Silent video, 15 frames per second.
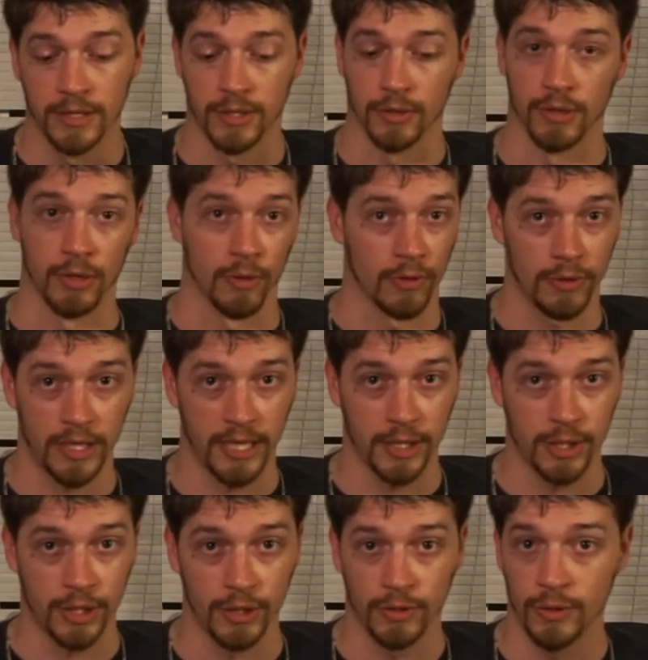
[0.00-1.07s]
So your only
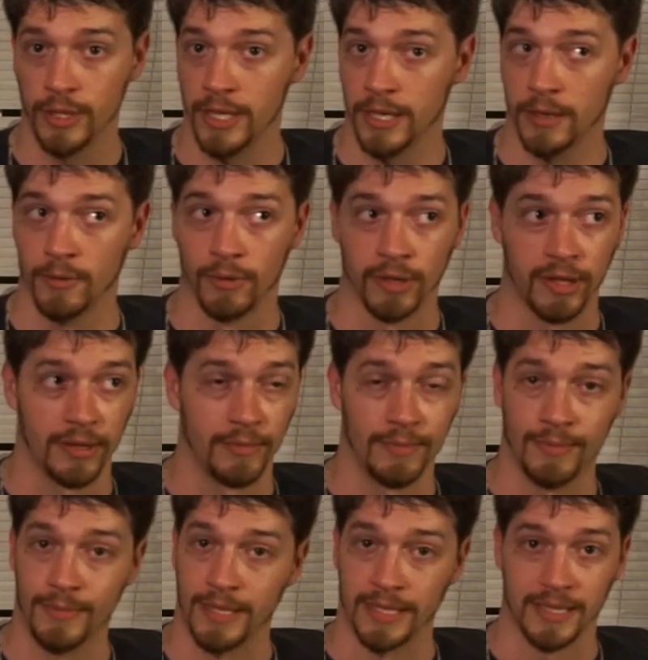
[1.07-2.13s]
issue with
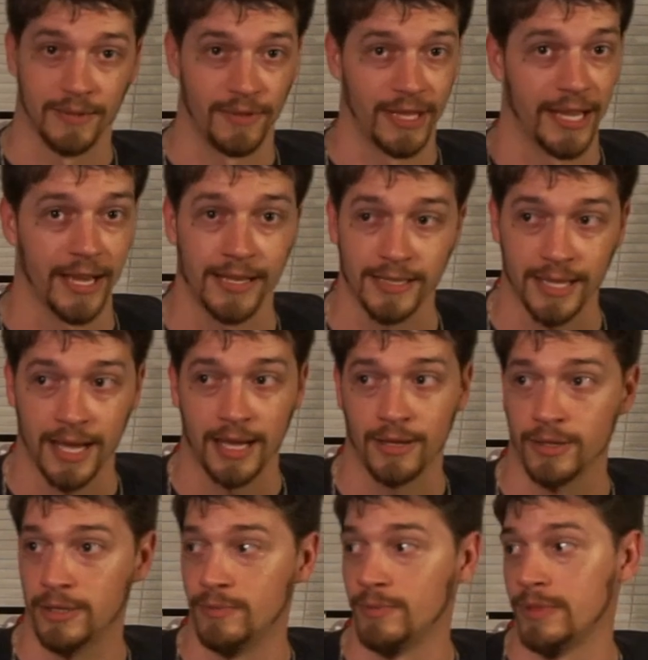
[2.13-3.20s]
him is if they
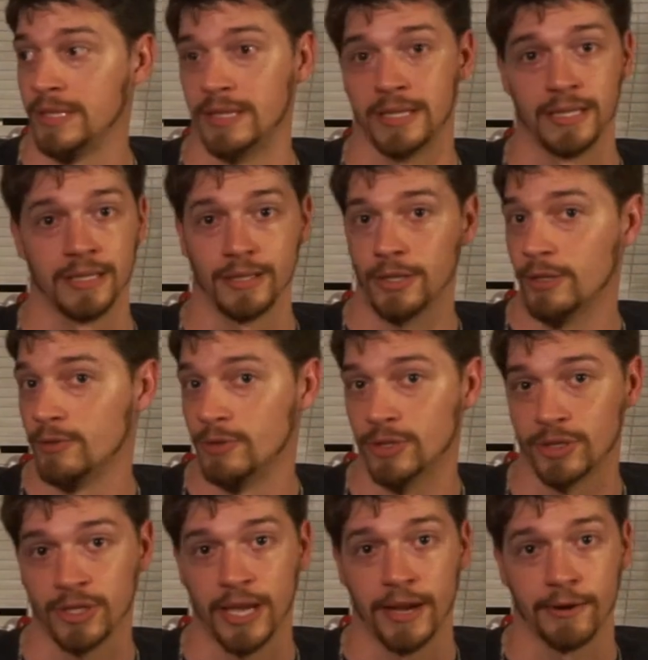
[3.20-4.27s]
exile him, and then you
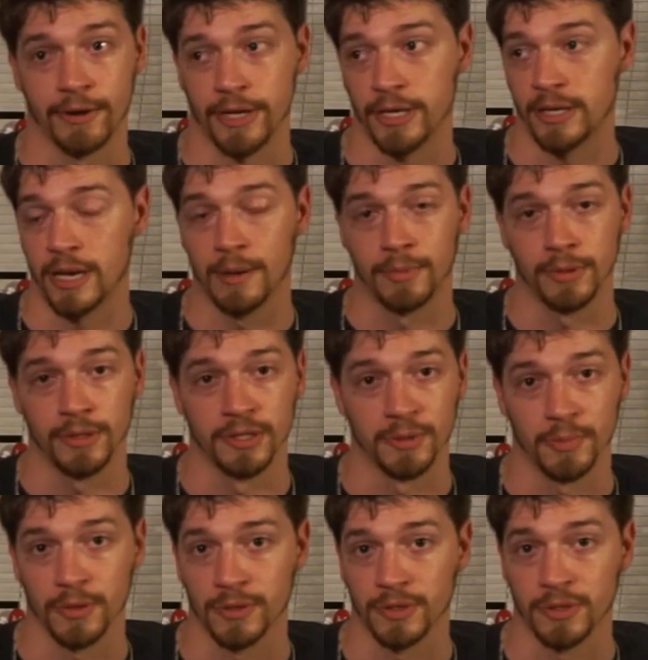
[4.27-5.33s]
just carry a couple
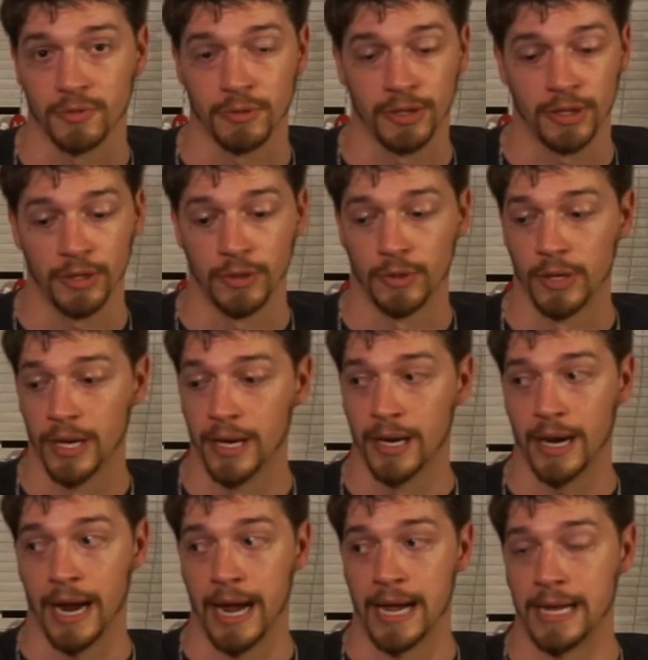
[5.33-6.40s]
disperses with you,
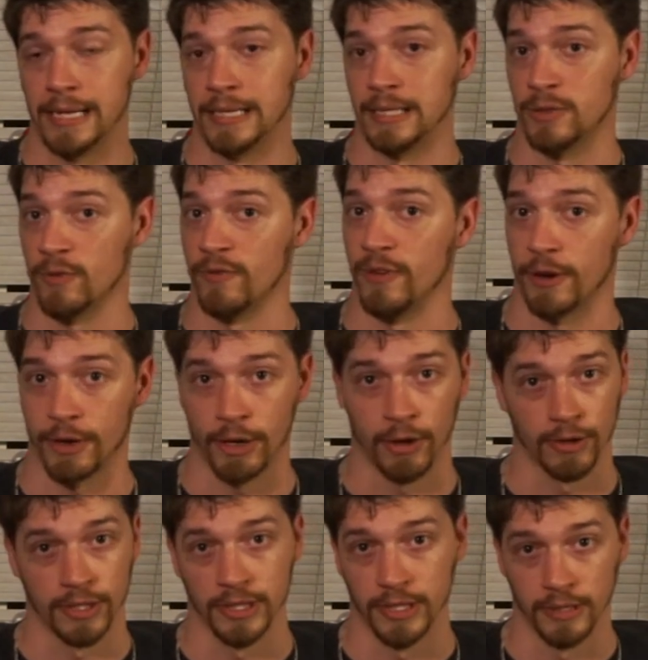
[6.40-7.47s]
and it's very
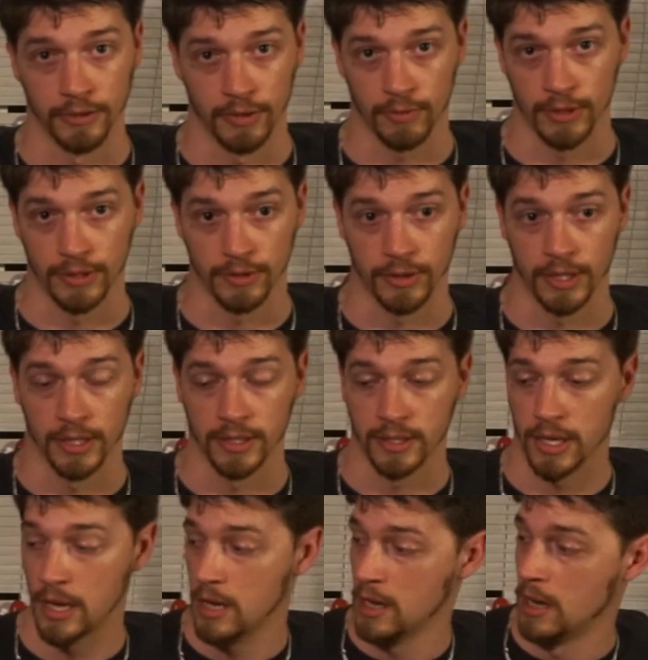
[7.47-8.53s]
hard to deal with Razor
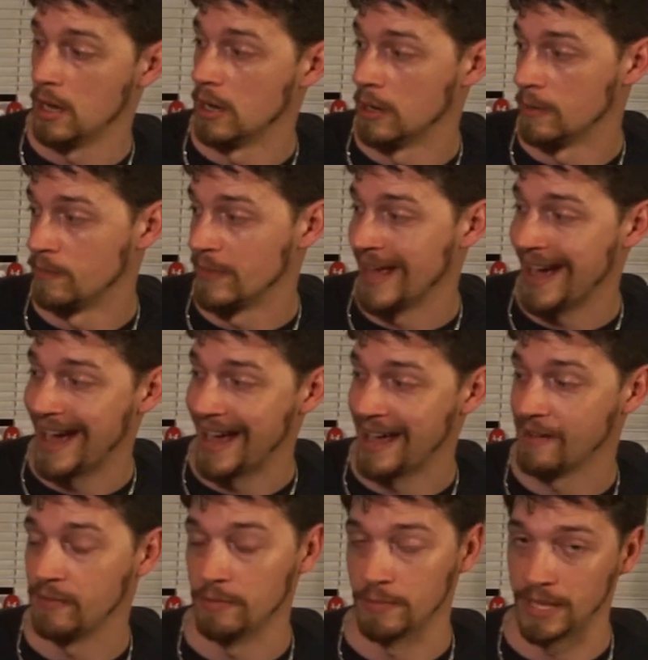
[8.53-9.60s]
Tusk. I
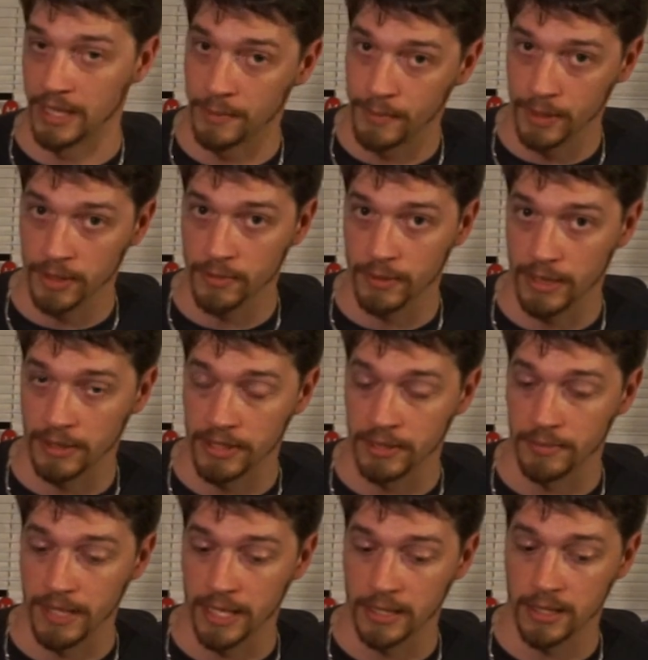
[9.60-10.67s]
haven't made a build around
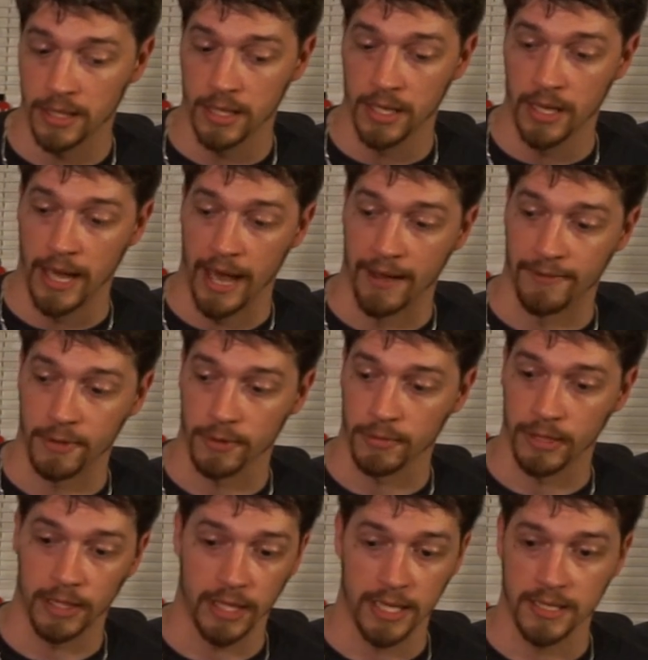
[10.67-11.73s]
him yet after
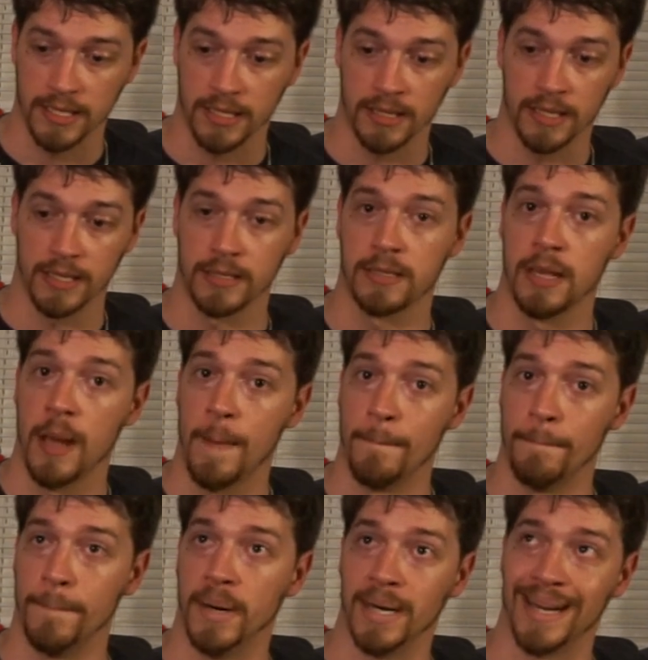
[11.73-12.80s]
realizing this,
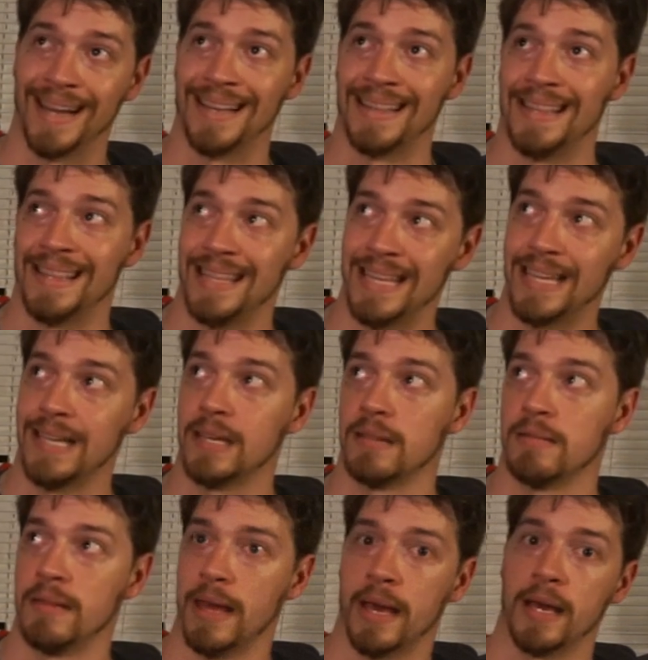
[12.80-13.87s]
but I think
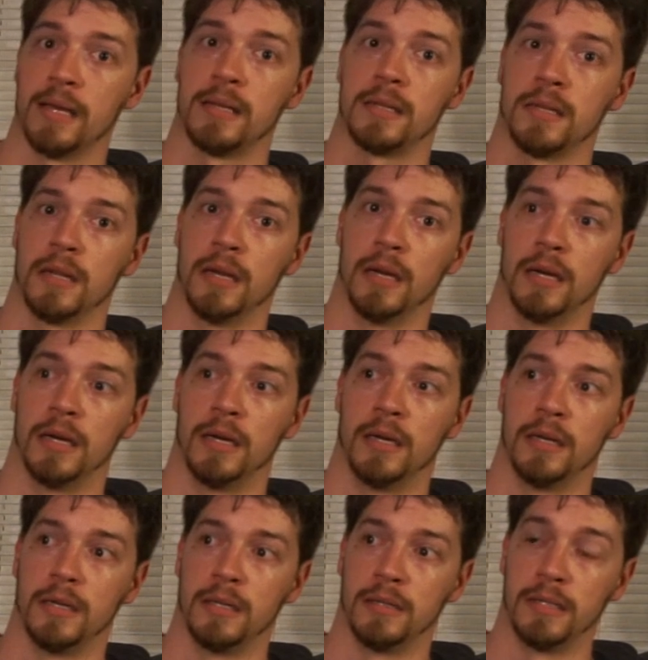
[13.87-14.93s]
that
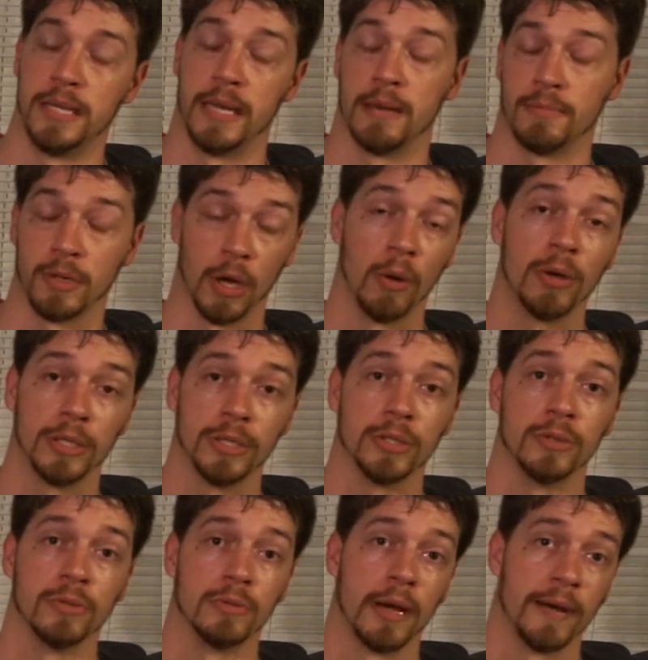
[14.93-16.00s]
now I'm going
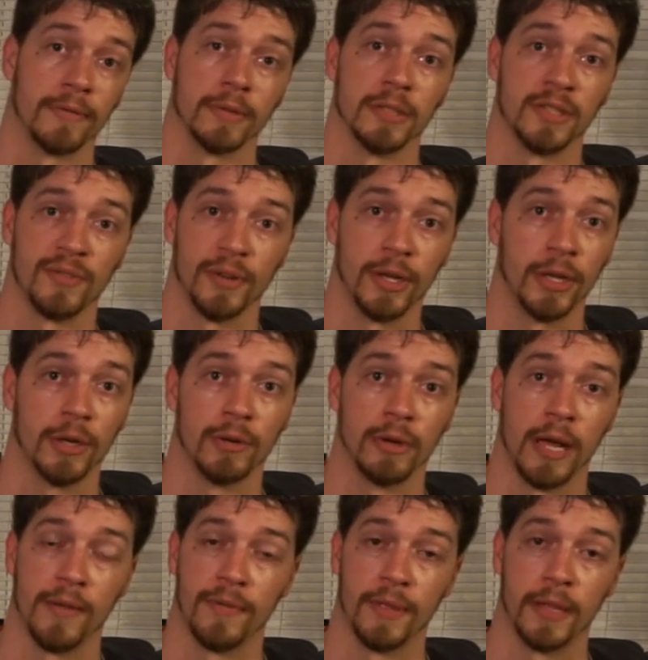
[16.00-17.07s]
to after this
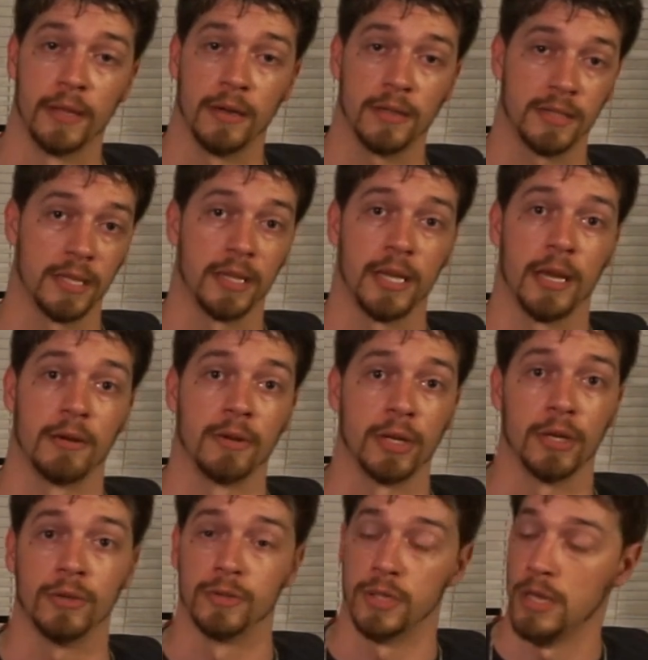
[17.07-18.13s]
video, and then I'll tell you how it
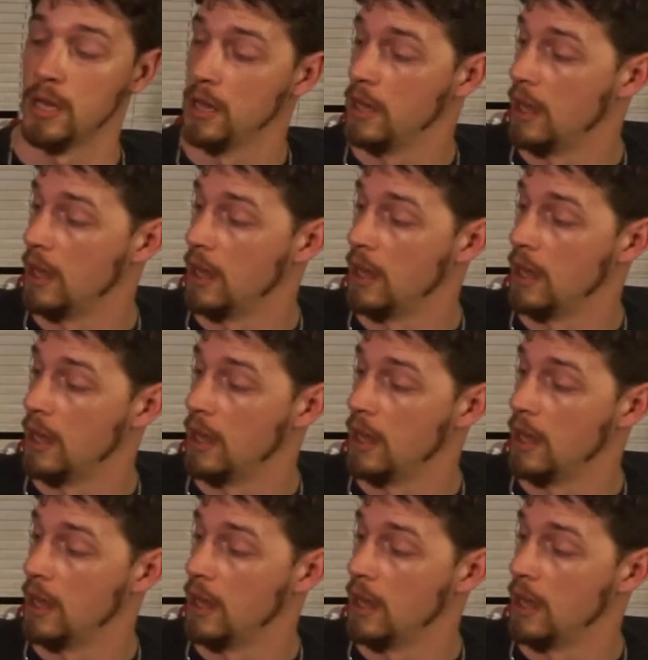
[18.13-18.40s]
goes.